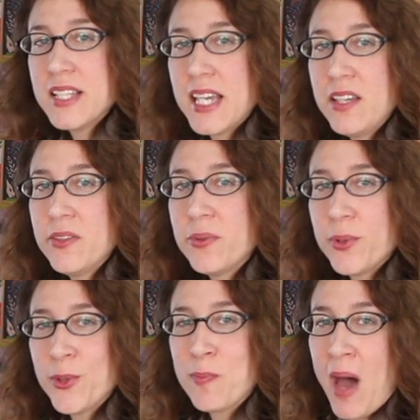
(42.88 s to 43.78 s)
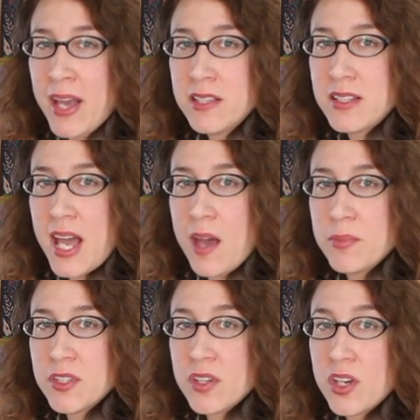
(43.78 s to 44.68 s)
take you through my
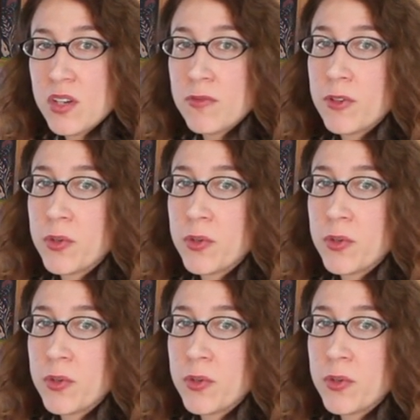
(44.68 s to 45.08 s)
steps for